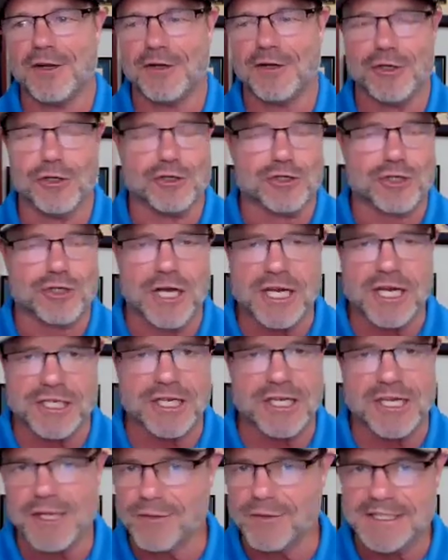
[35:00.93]

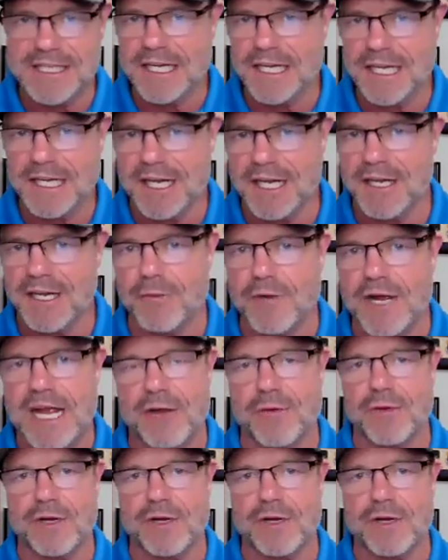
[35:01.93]
Nutrition, he was eating anyway.